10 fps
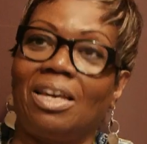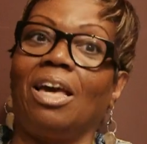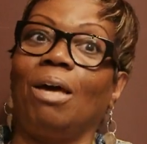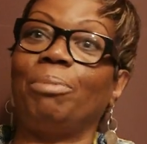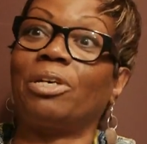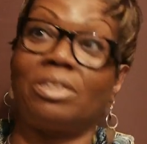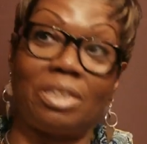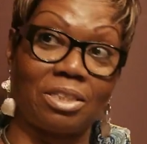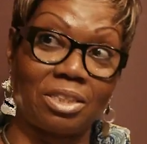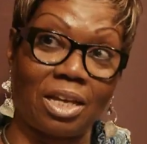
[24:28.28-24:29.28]
Because
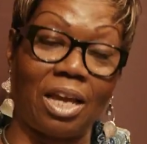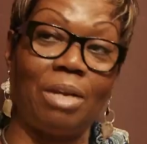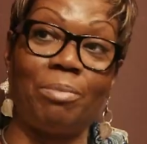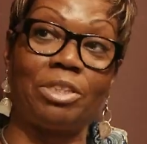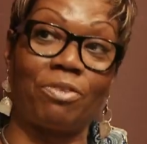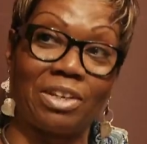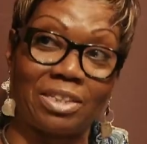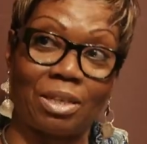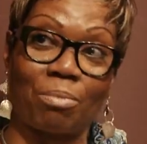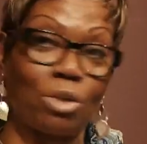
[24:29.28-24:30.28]
it's element of
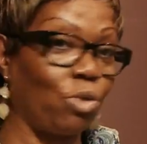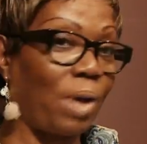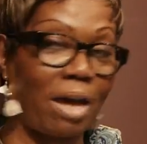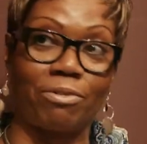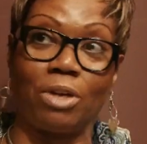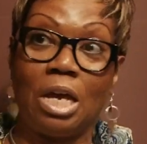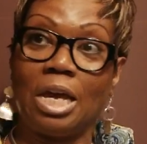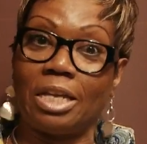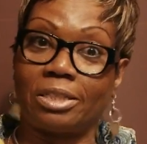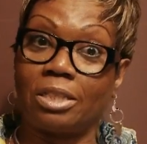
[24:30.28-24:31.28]

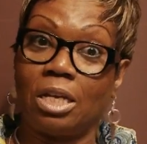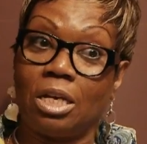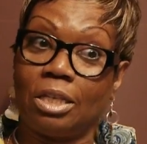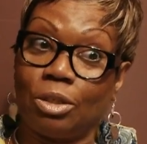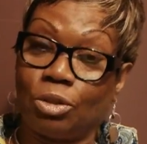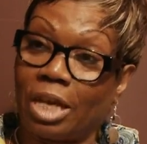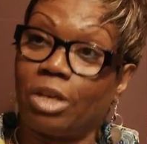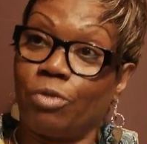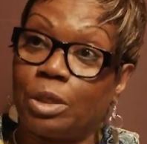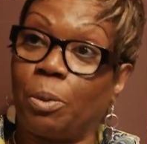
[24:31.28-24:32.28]
it's taking
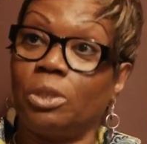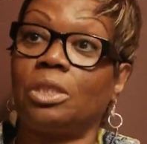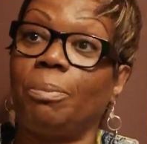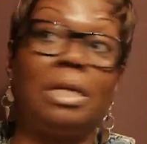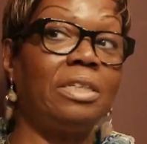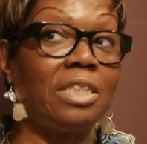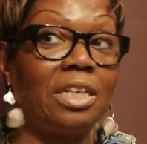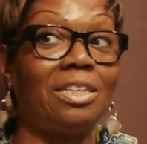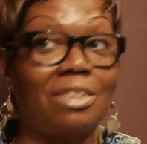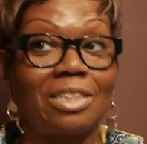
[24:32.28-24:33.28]
responsibility
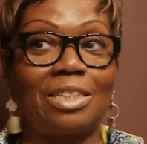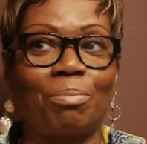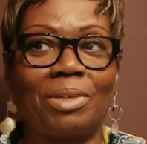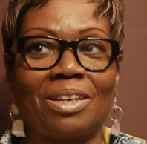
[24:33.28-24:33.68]
is accepting.